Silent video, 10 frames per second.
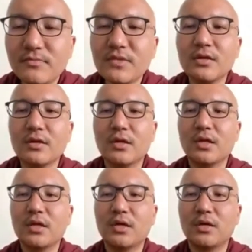
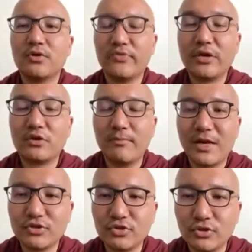uh, great
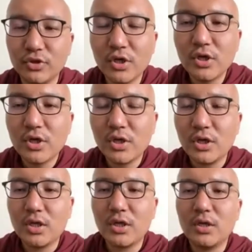compassion.
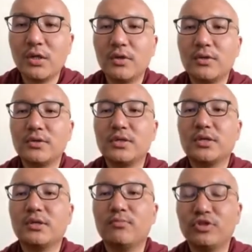the
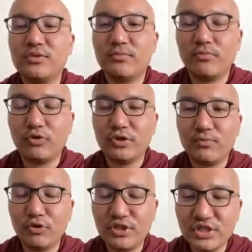bodhi, bodhi,
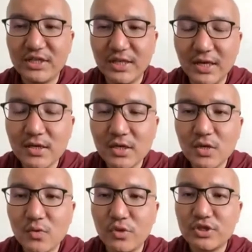bodhicitta
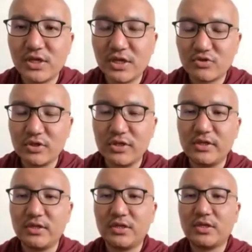which
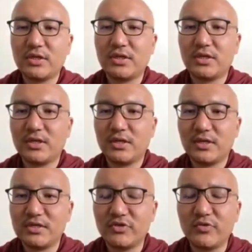actually uh,
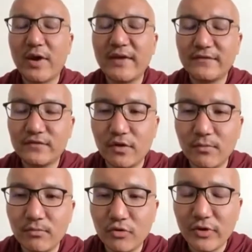is derived
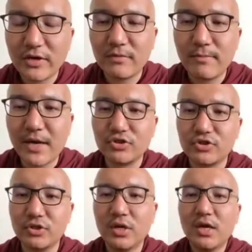from great
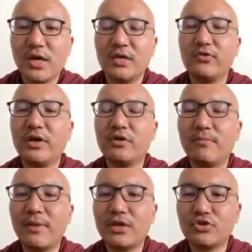compassion. And great
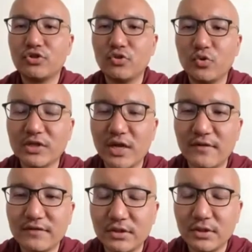compassion looks
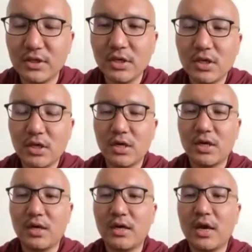after
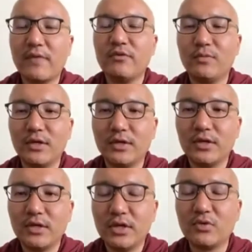uh, everyone
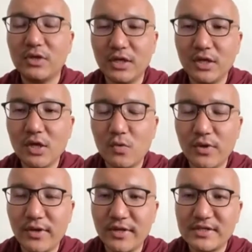equally,
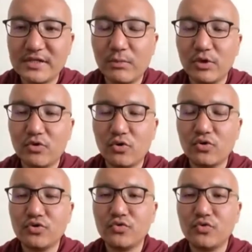whether it's someone close
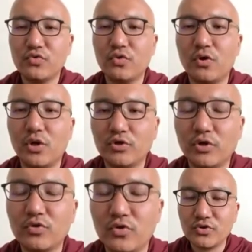to you or
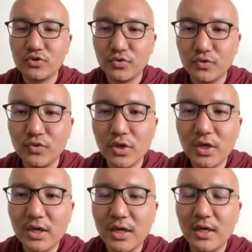not close you,
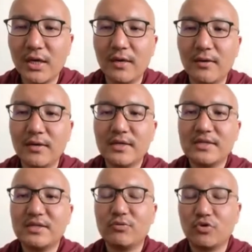uh,
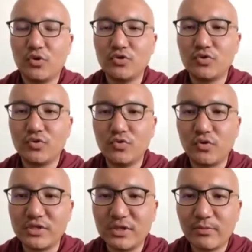someone close to you
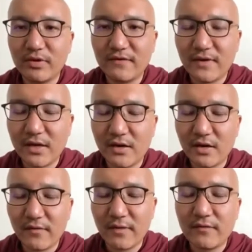or someone far
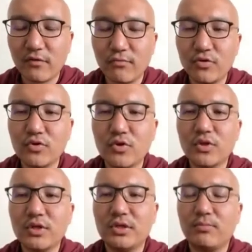away from you.
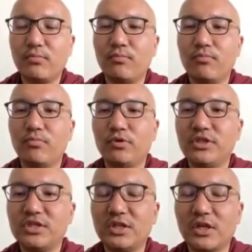The
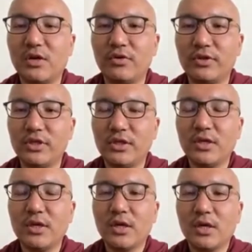bodhicitta or the
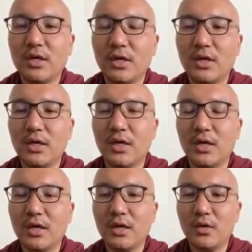
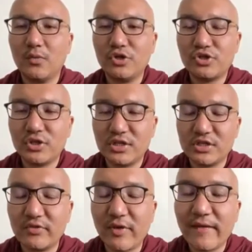uh, which is
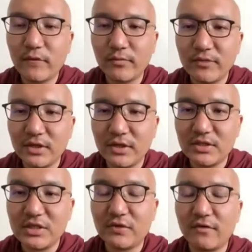derived from the
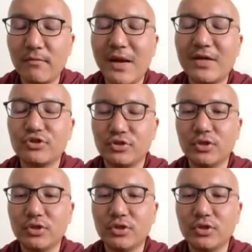seed of compassion,